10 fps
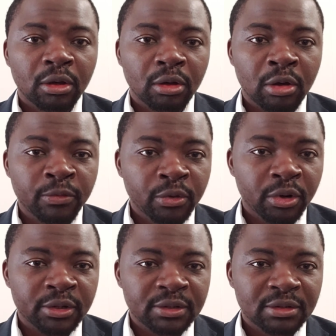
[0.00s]
Of
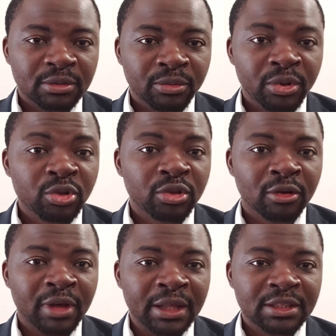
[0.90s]
course, when you
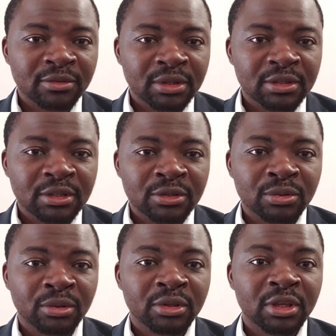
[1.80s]
talk activities,
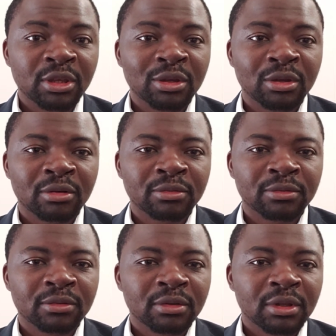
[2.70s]
you're thinking
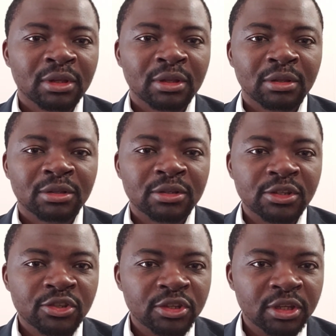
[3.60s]
of
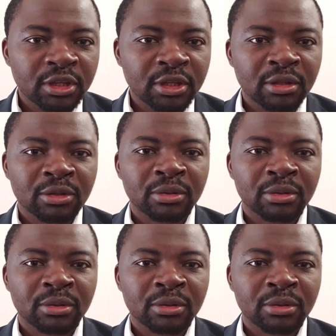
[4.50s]
teaching, you're